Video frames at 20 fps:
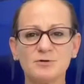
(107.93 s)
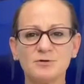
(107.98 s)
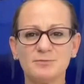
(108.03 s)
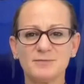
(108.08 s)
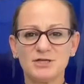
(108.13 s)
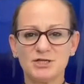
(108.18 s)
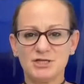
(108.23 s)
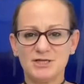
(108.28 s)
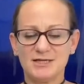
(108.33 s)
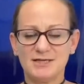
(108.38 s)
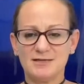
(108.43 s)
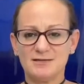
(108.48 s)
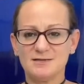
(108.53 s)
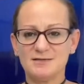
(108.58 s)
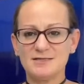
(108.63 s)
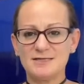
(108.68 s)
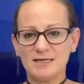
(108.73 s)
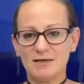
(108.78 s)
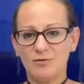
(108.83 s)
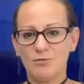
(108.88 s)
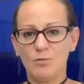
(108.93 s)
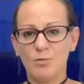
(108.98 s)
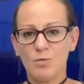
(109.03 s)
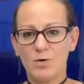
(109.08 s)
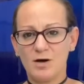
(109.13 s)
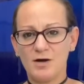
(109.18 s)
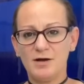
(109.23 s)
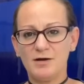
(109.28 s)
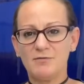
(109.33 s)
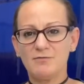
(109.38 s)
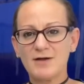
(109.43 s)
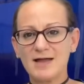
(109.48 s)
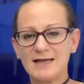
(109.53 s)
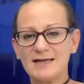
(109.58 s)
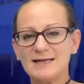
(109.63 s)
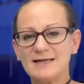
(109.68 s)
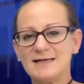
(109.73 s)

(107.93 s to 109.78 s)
machines in one, right?